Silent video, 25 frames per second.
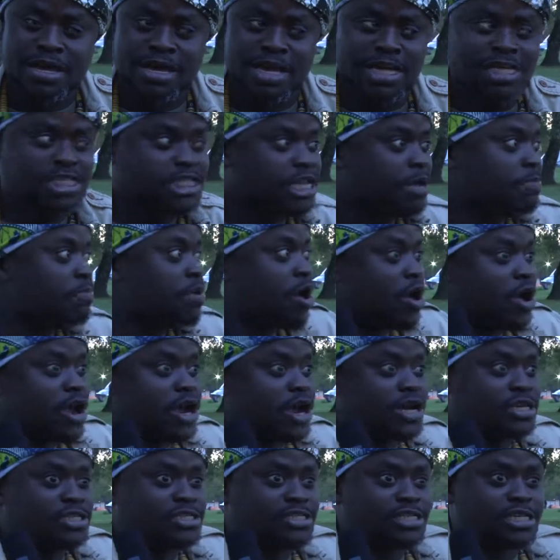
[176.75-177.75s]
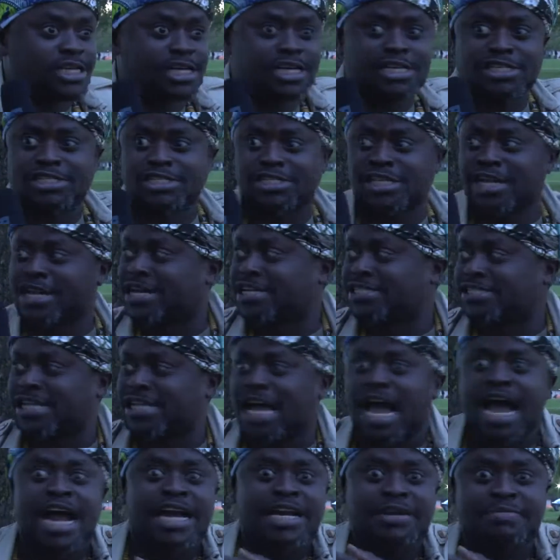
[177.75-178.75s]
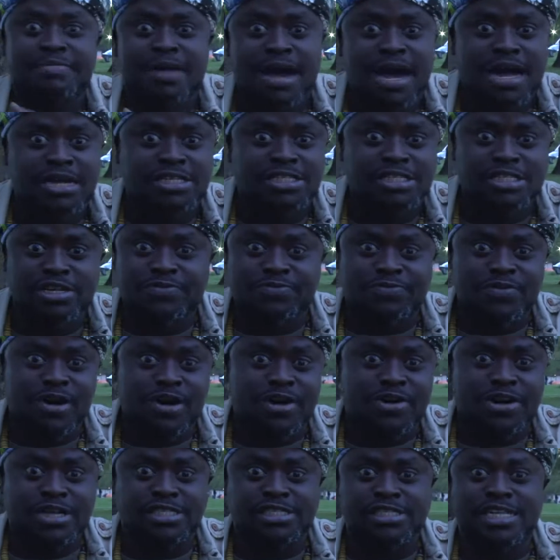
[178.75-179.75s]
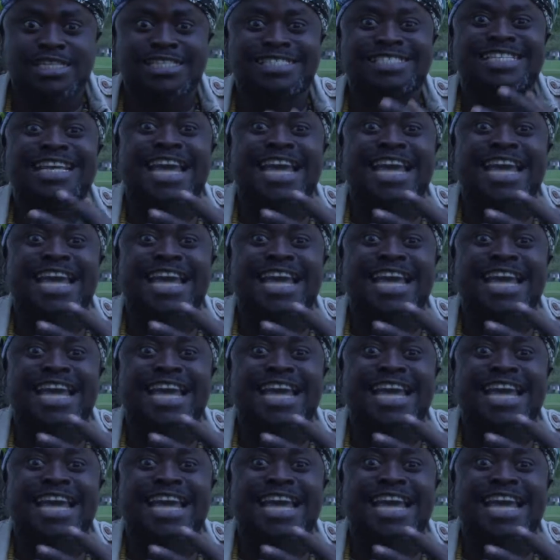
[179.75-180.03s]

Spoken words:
It's the birds, it's the animals in the forest.